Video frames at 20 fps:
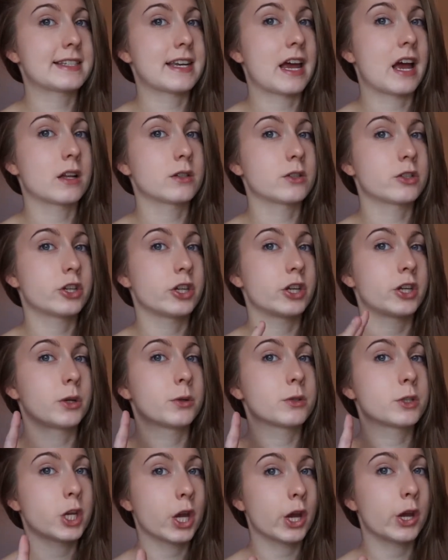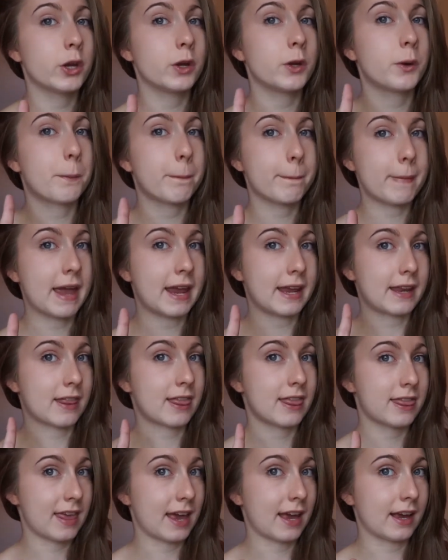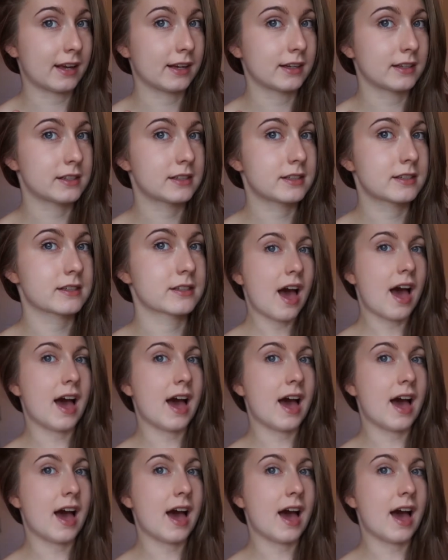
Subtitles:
down to two main things,